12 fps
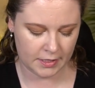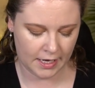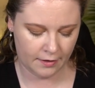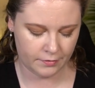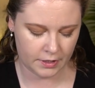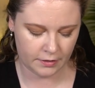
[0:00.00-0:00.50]
to
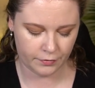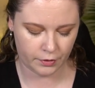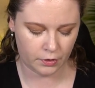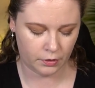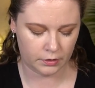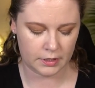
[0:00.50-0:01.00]
have
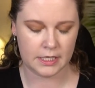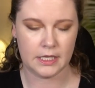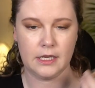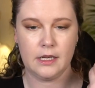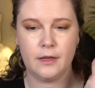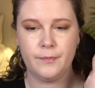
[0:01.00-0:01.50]

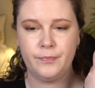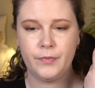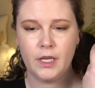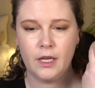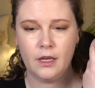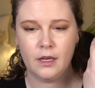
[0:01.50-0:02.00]
difficulty
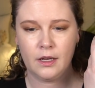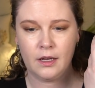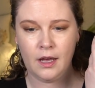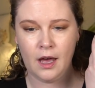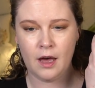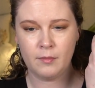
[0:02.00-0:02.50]

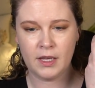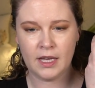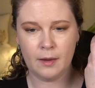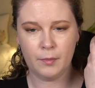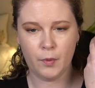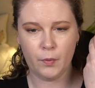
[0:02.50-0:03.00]
coming up